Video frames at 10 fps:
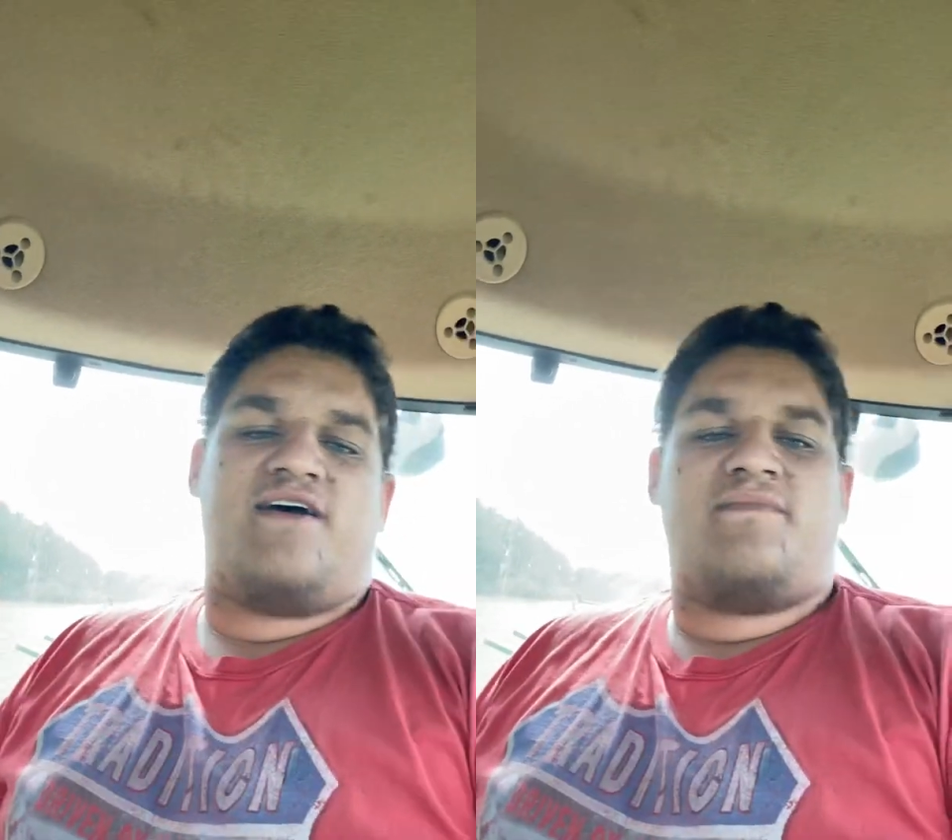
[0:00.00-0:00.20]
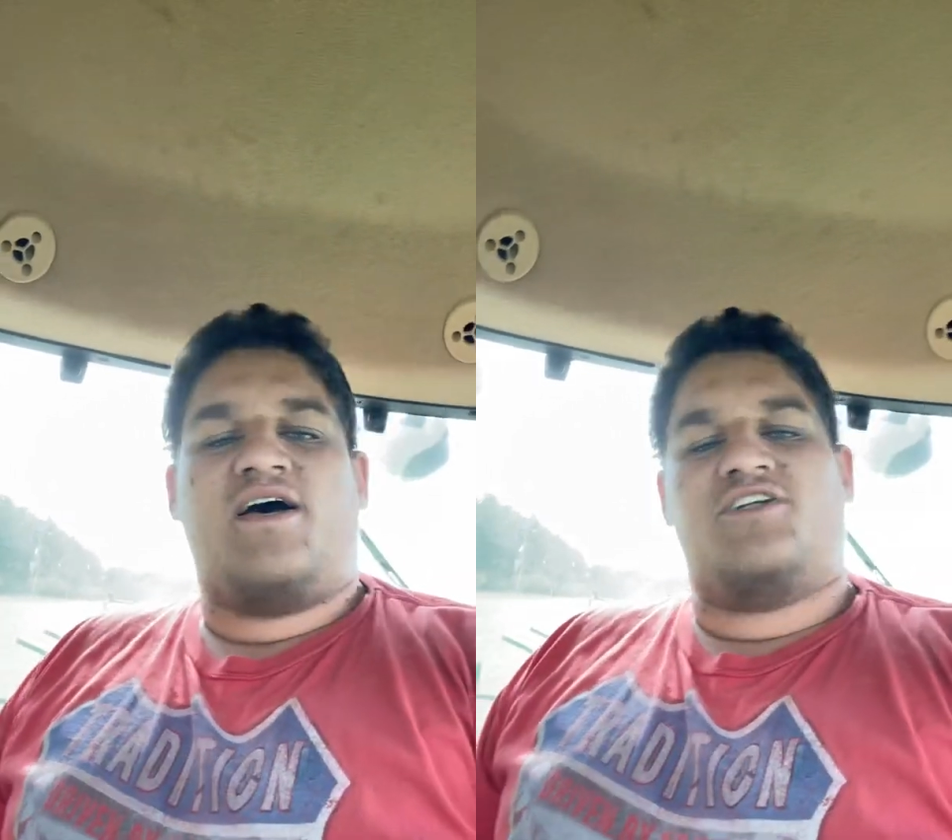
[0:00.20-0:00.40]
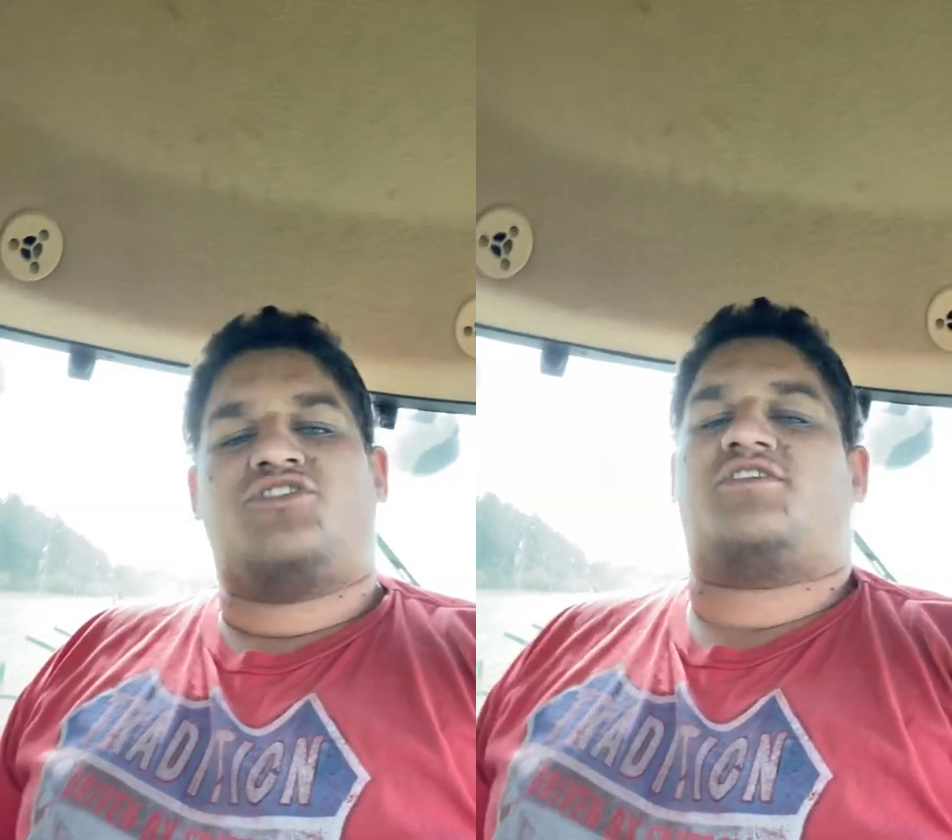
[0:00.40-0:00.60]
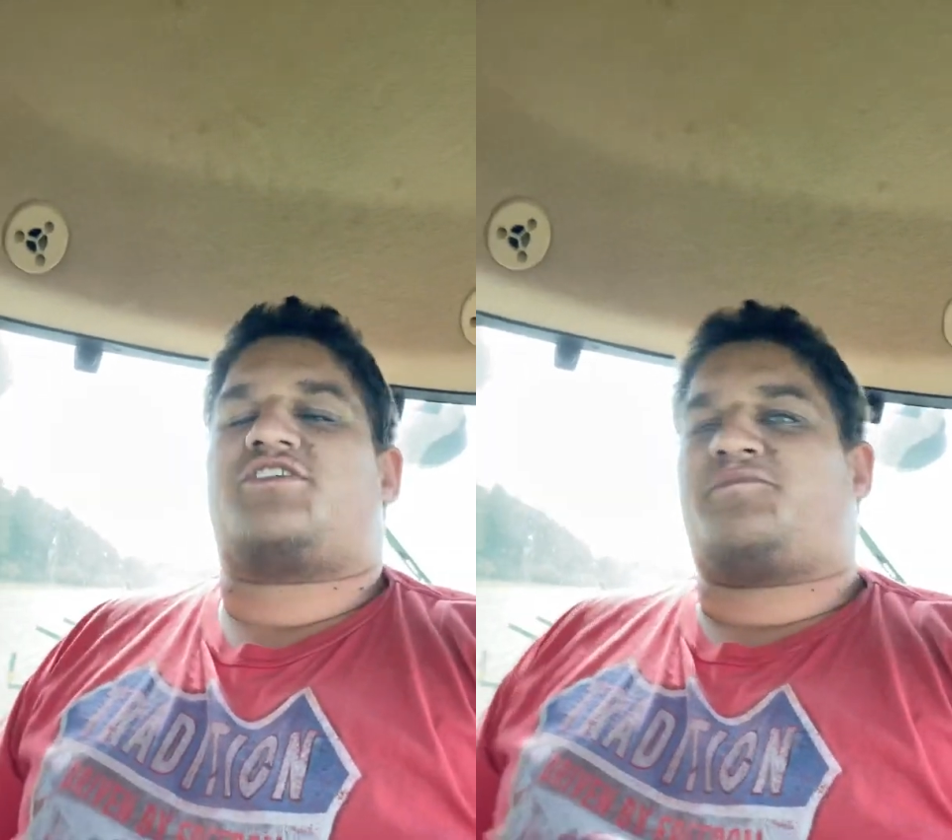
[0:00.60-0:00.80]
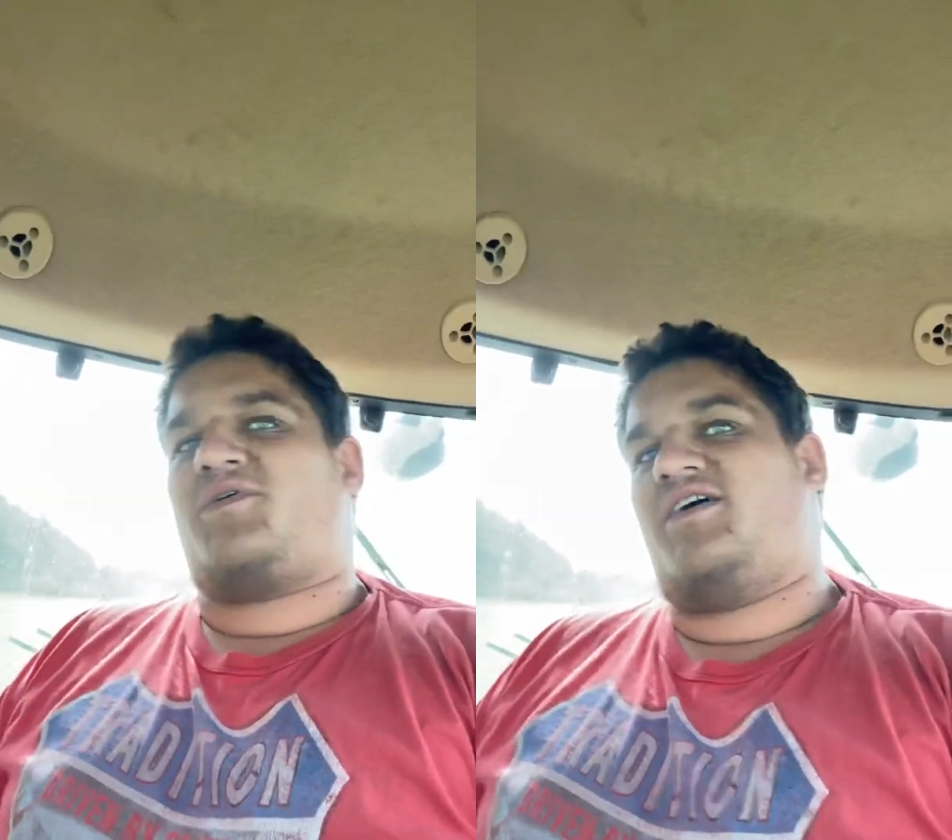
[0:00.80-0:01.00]
Module
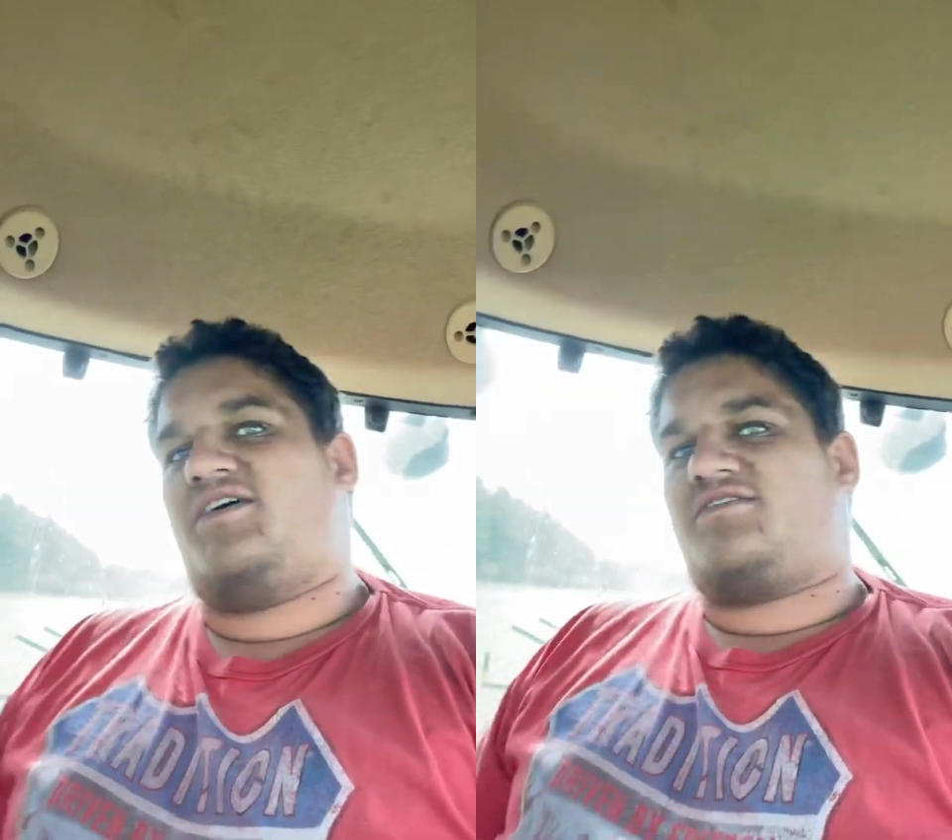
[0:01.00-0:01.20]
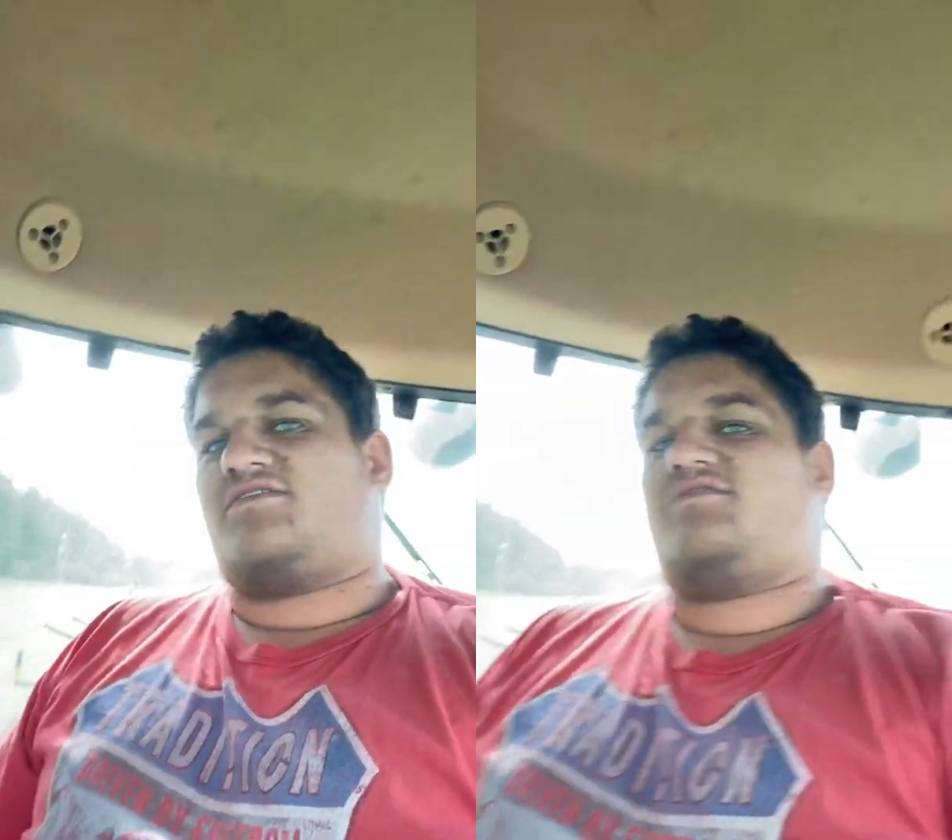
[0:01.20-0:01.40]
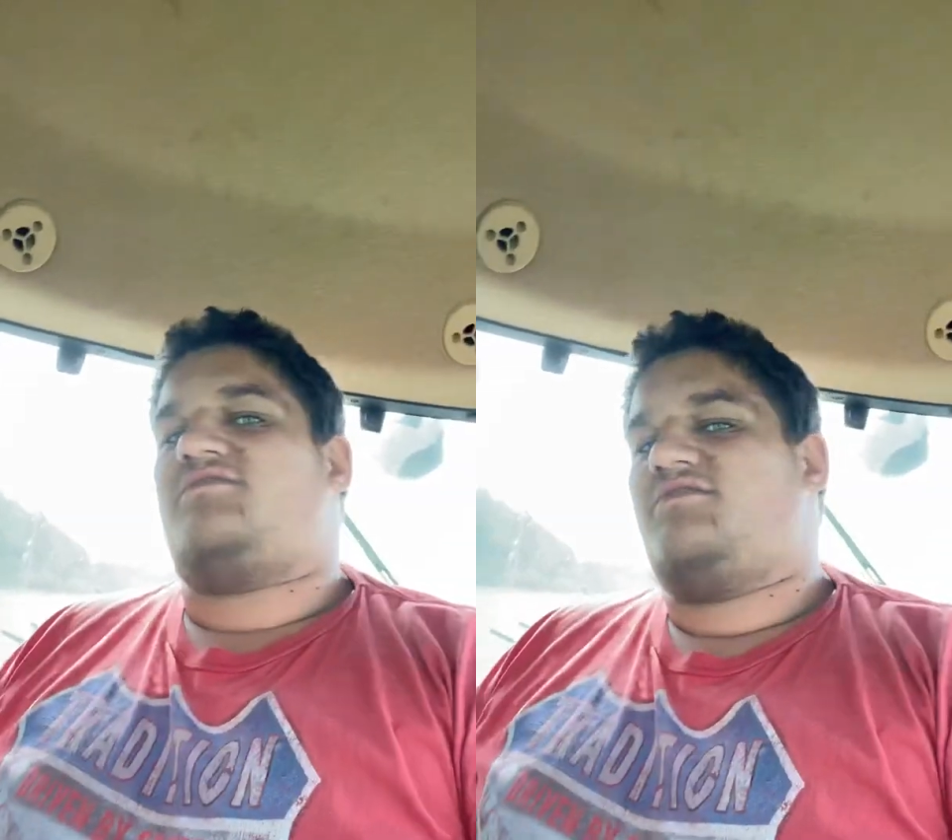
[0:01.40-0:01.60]
Express